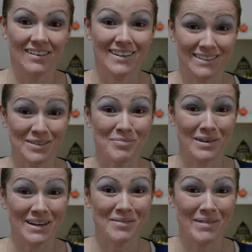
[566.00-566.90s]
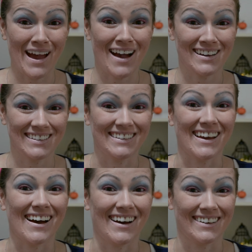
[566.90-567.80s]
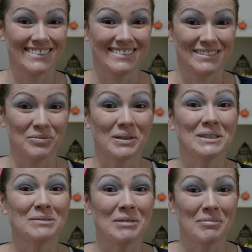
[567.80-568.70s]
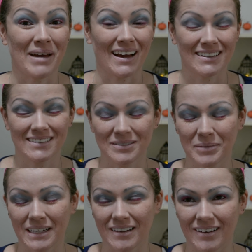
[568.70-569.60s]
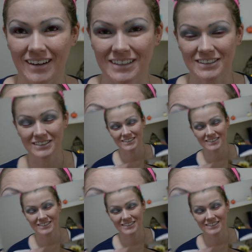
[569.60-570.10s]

Does it bring you back? Yeah, brings me back. Oh my gosh